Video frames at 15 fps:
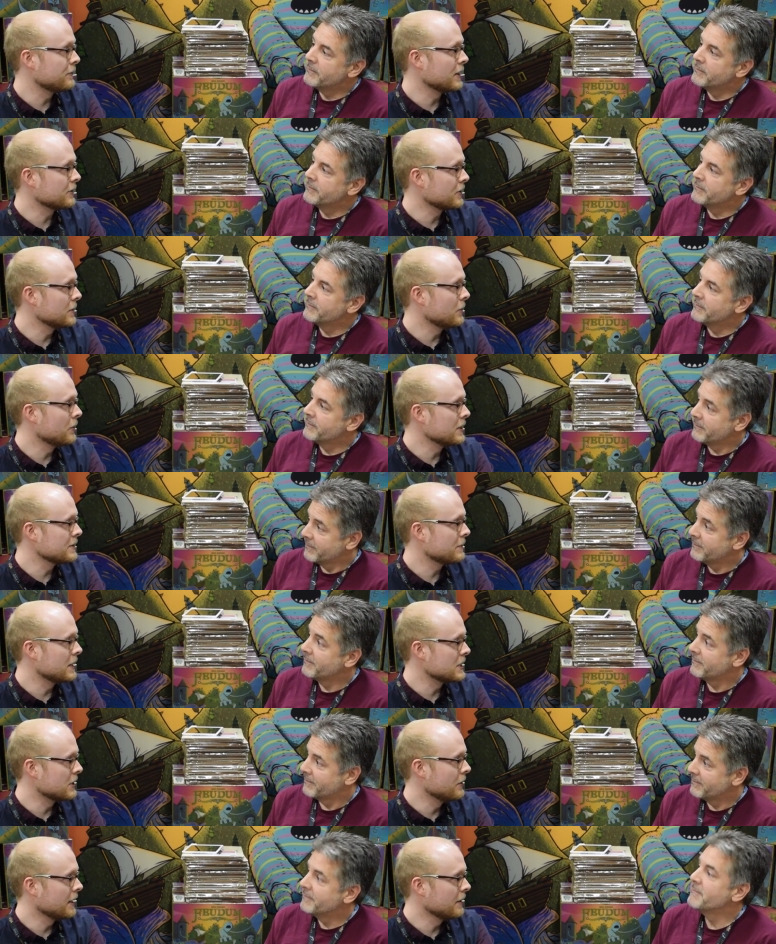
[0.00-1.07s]
Speaker 1: victory points by
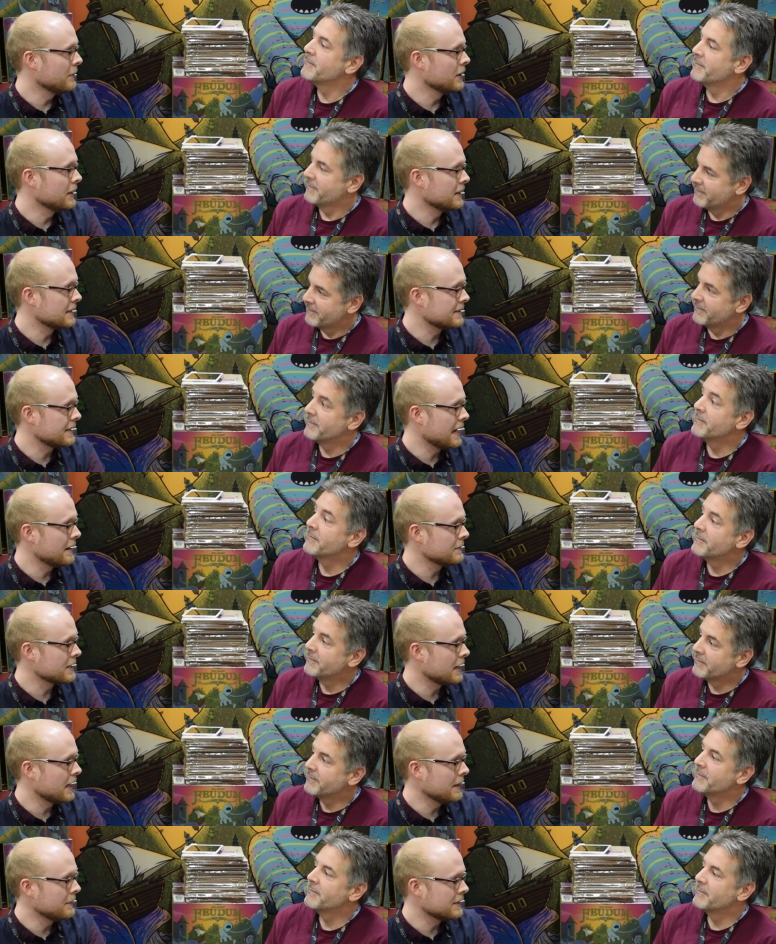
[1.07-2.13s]
doing it, but in the same
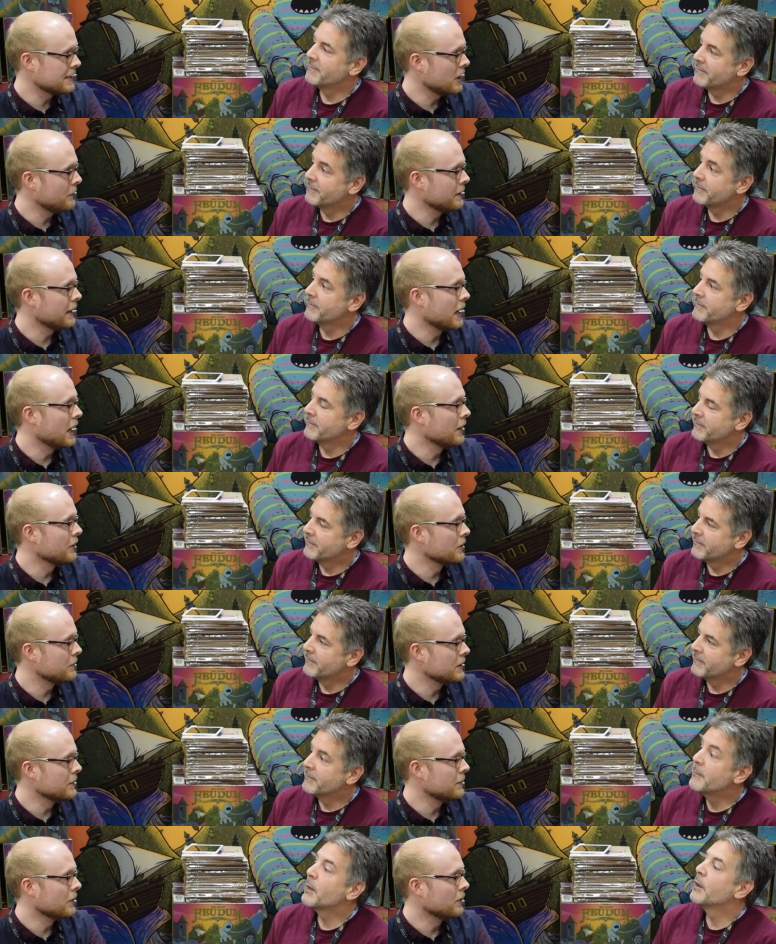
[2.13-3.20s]
time, it's helping other
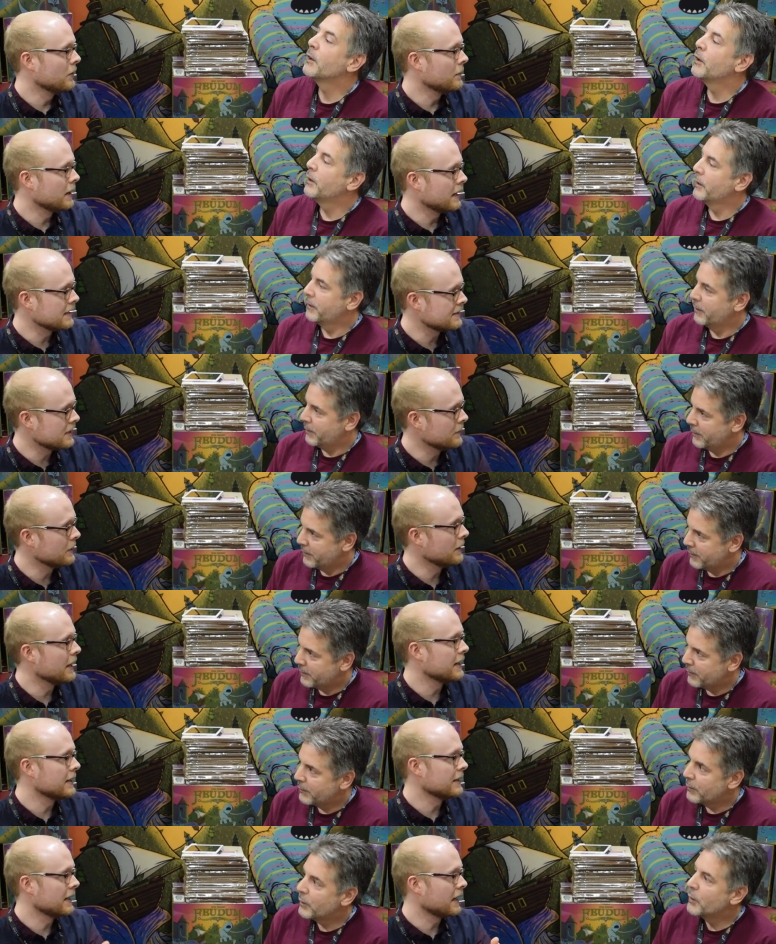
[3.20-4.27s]
people by
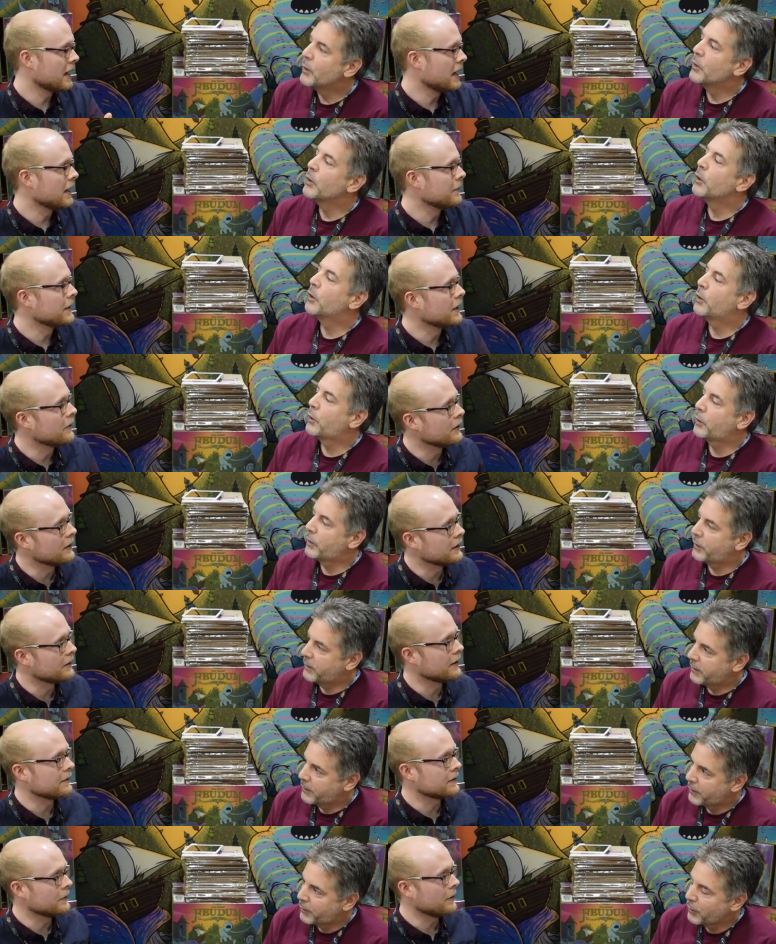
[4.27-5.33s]
stimulating the economy in a really
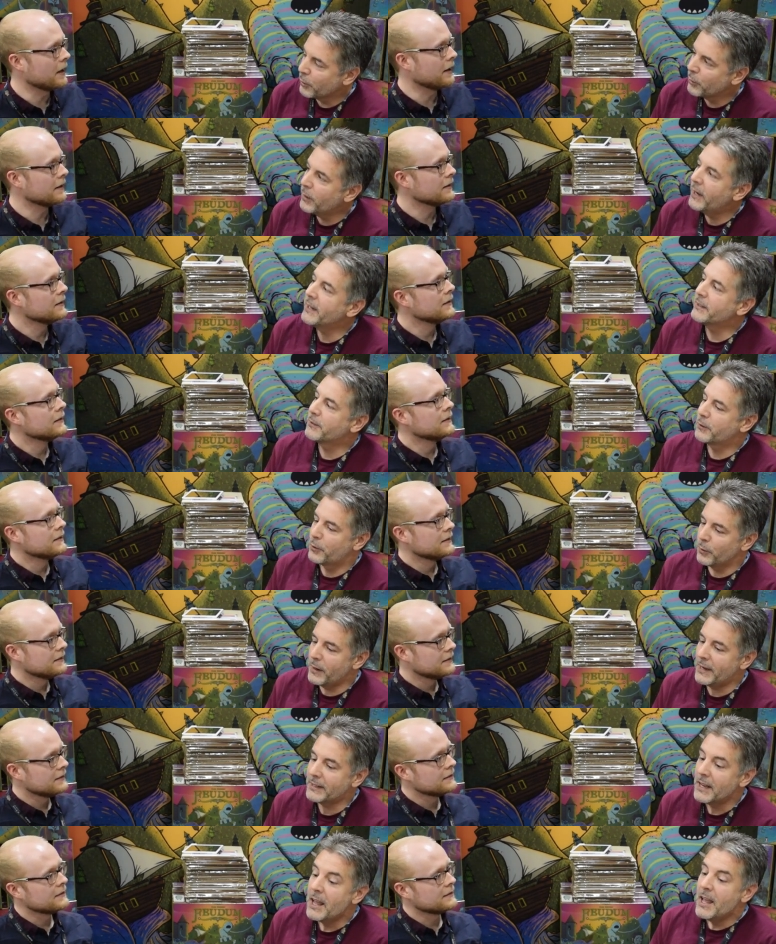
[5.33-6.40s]
interesting way. Correct,
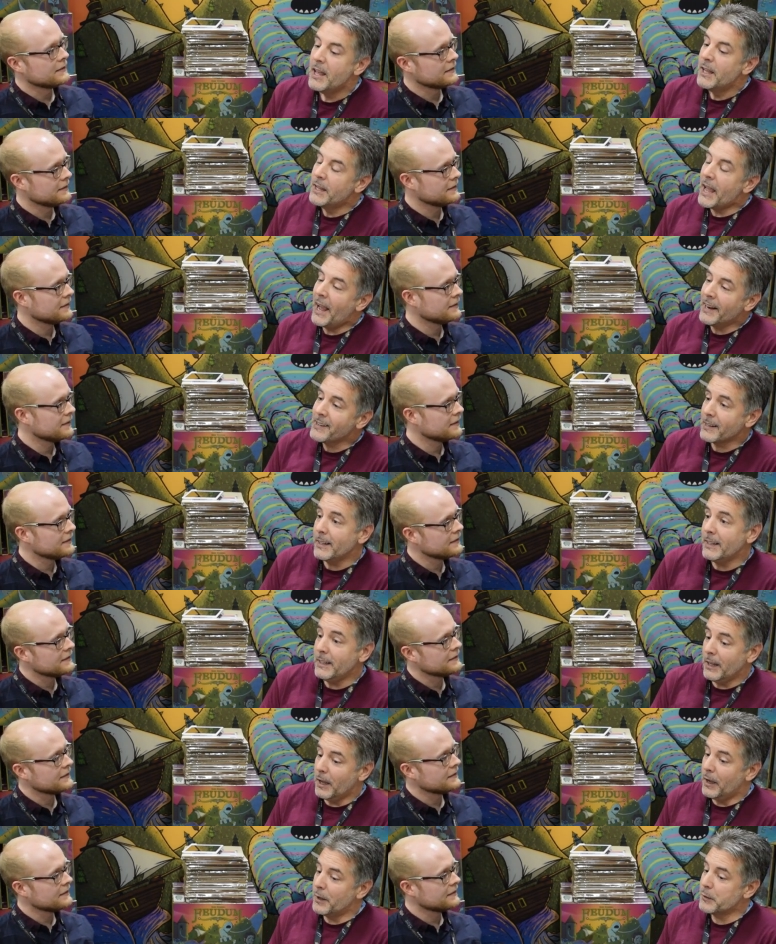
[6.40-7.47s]
Speaker 2: correct. Actually,
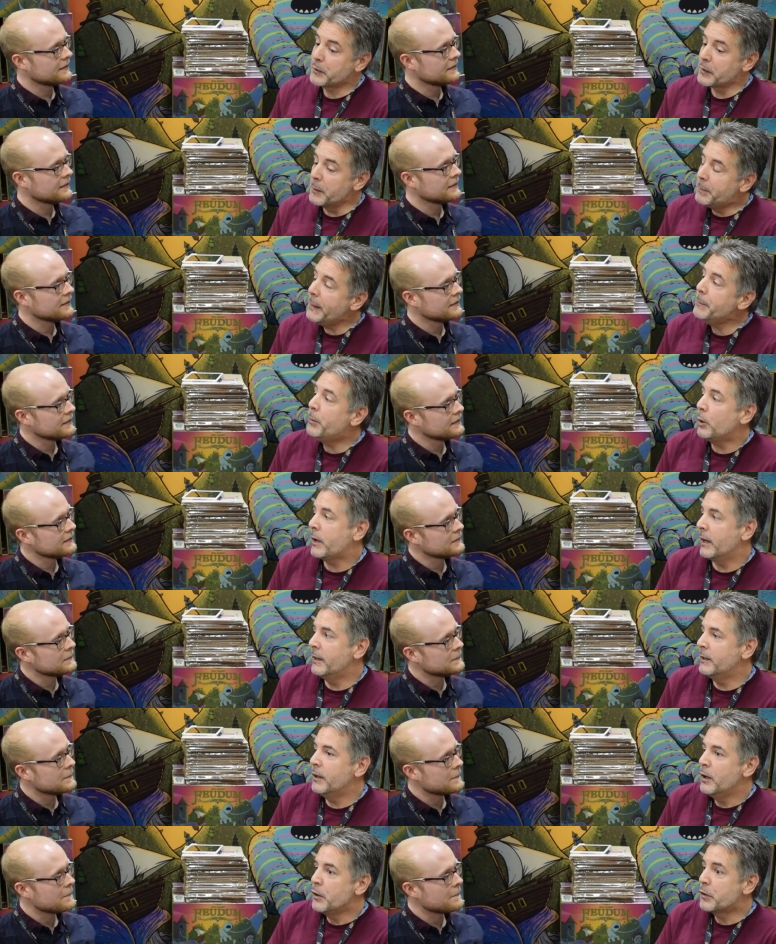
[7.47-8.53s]
uh, some people
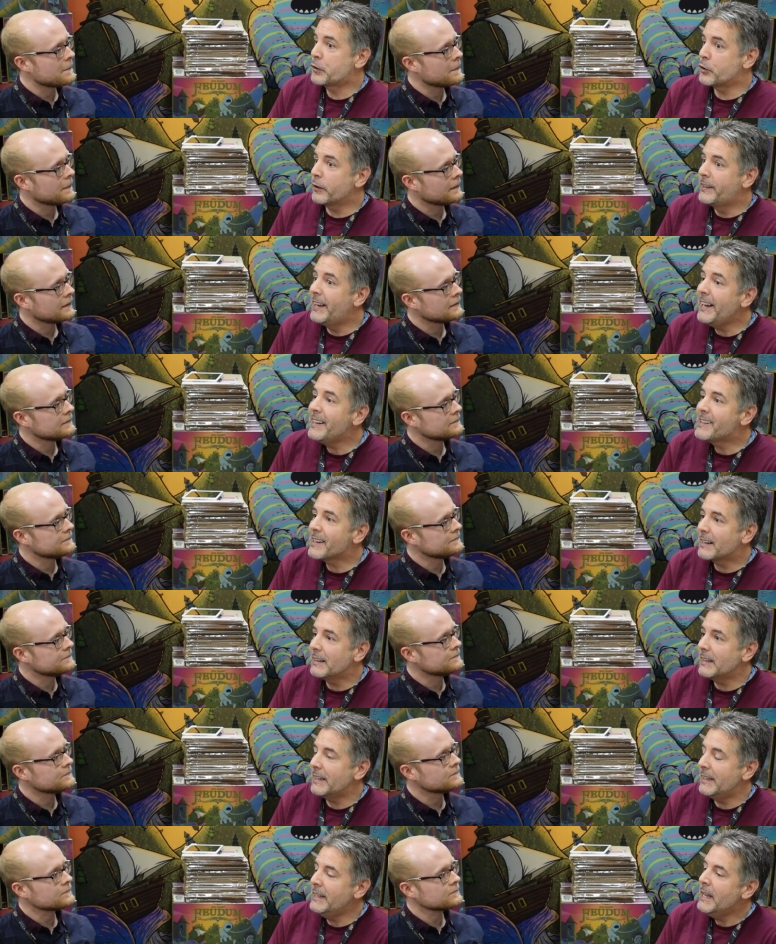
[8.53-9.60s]
can
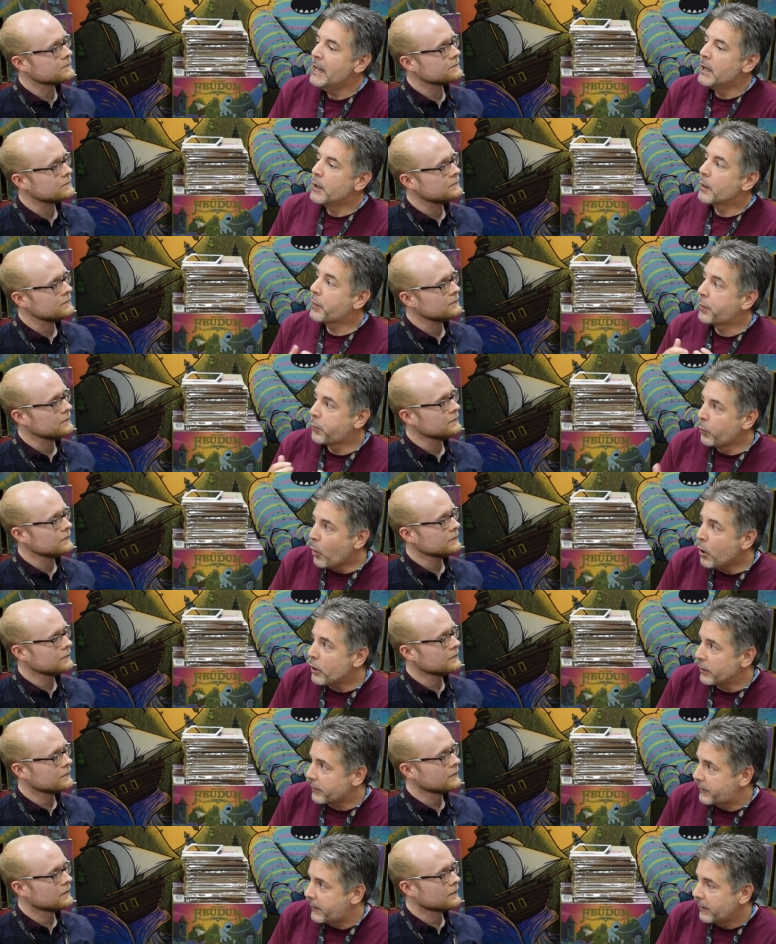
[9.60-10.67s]
strategically thwart